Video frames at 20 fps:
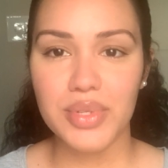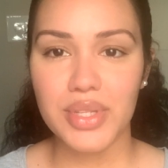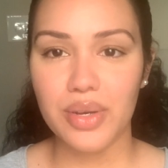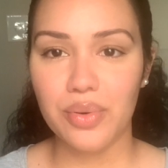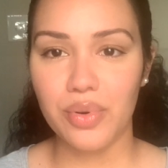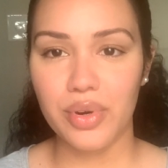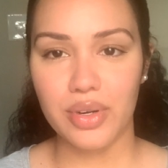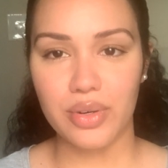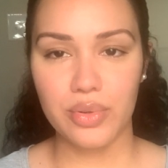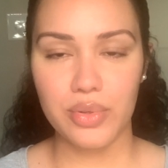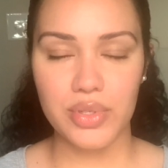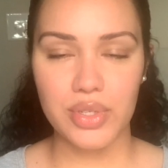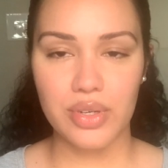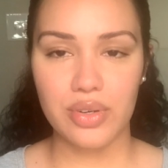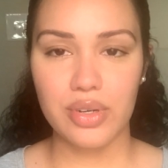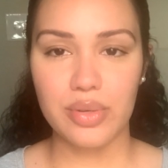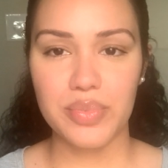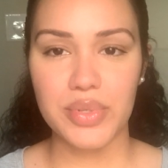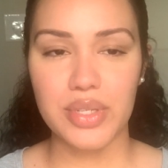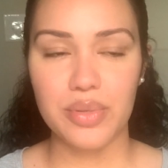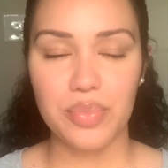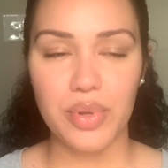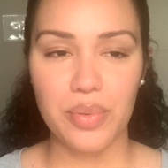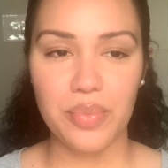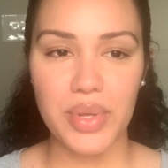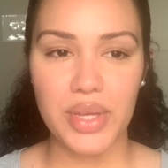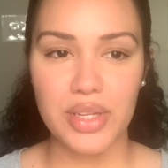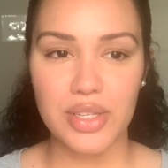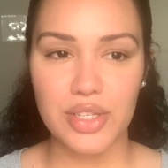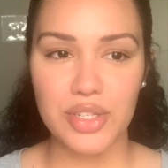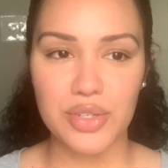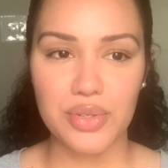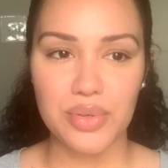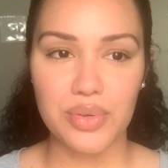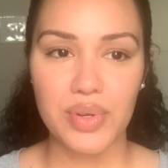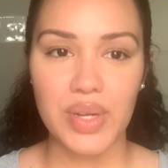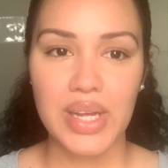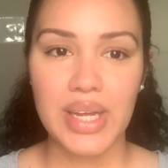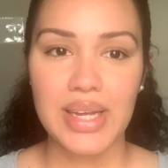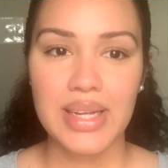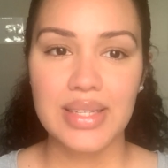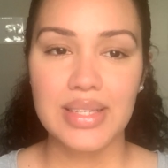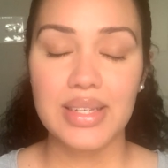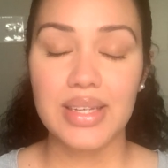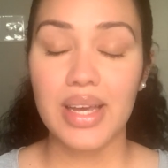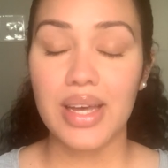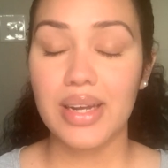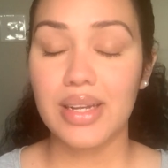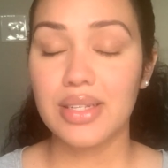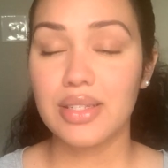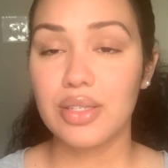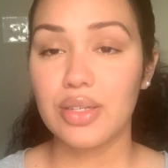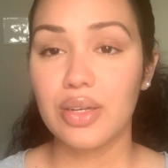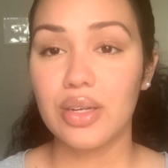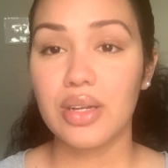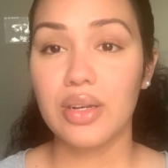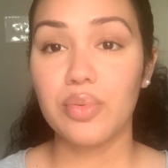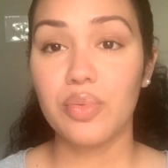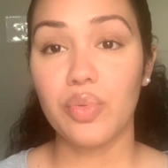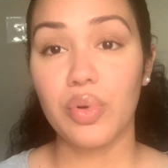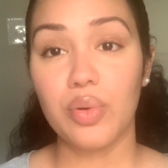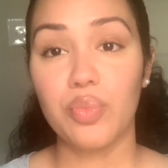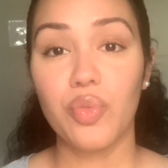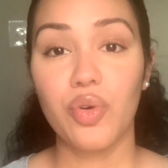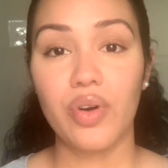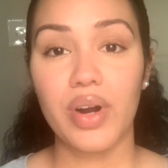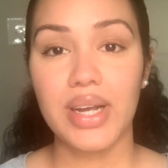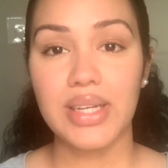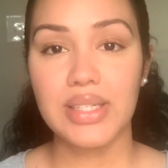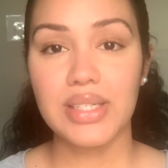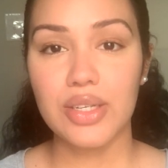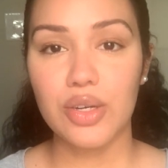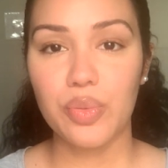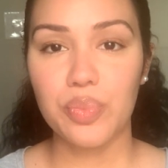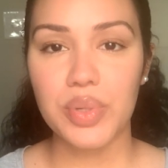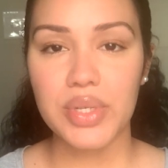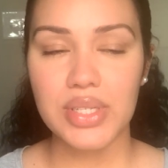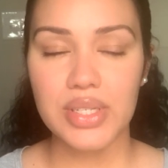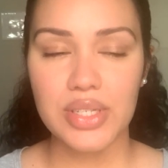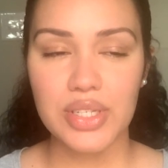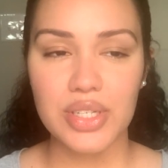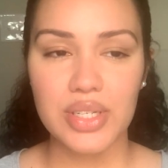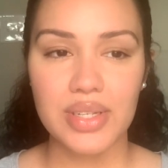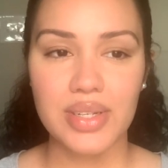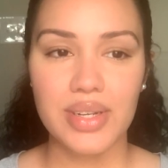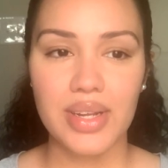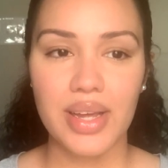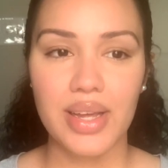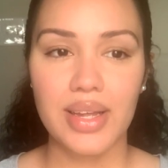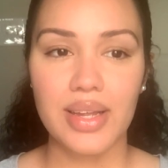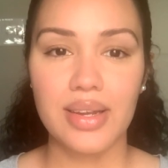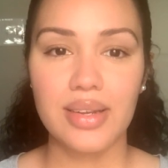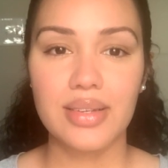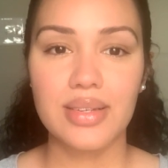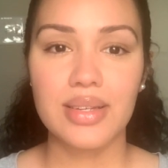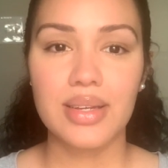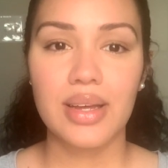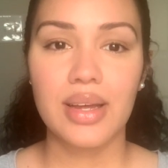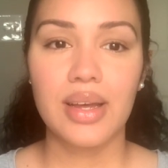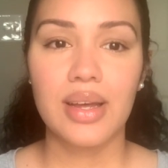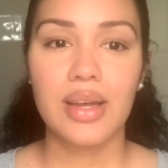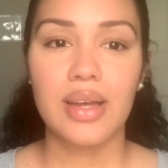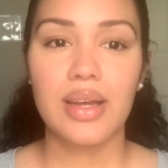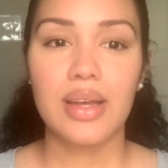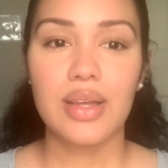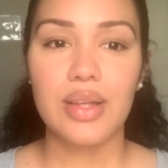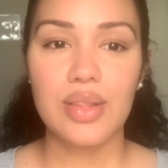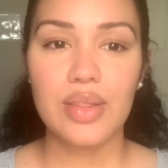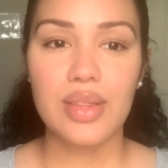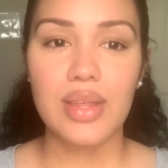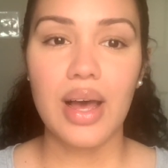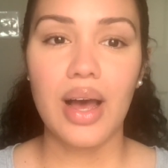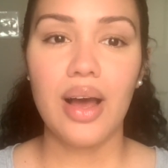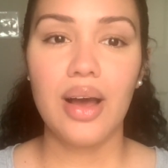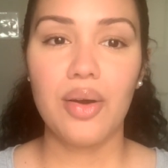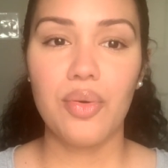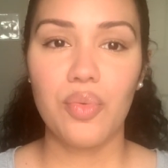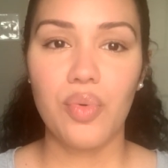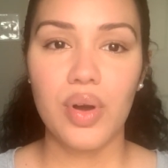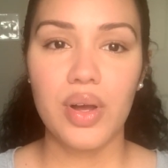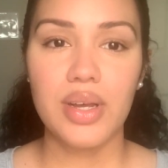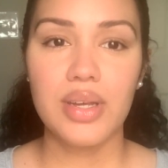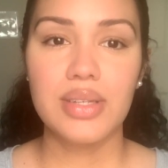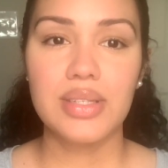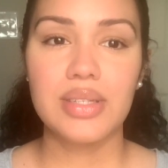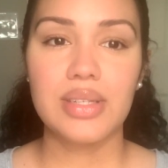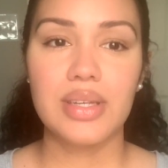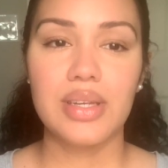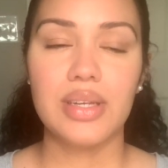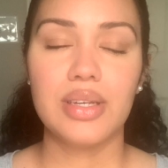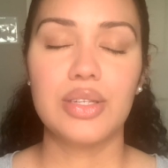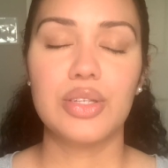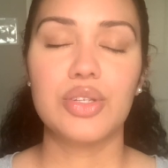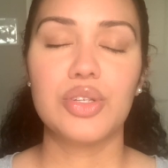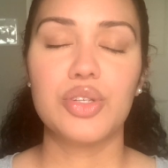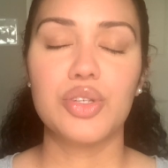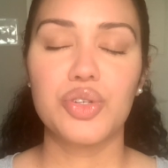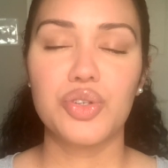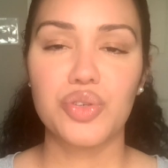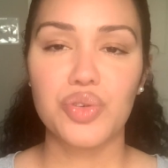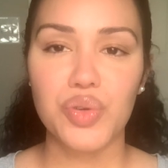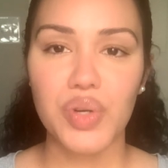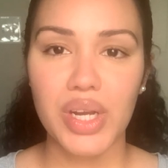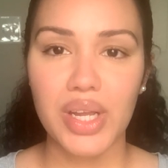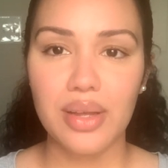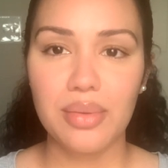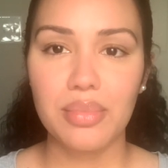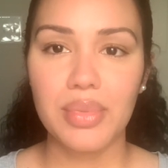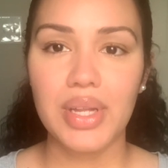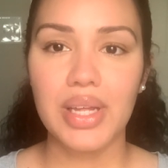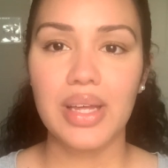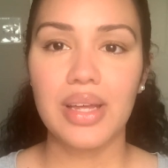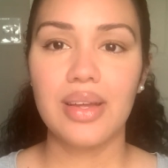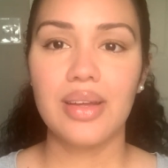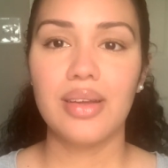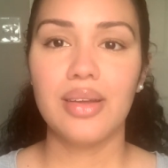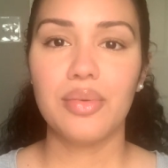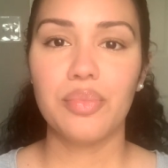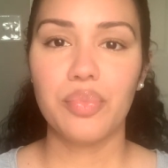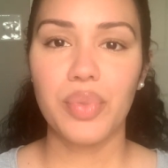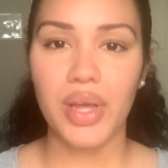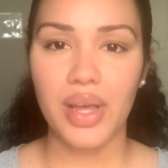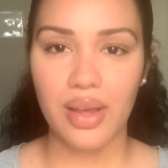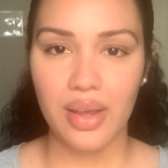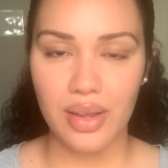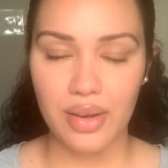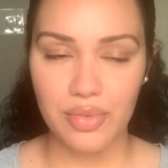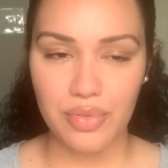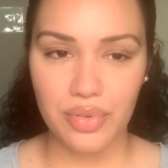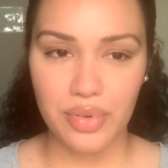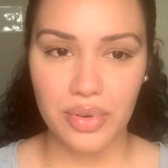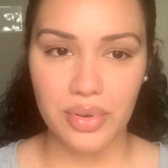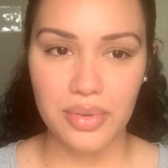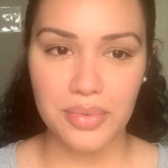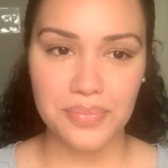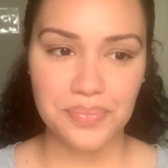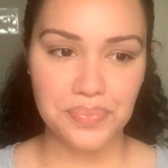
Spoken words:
There were no stirrups to put me into to get into a more ideal position. And that was extremely painful.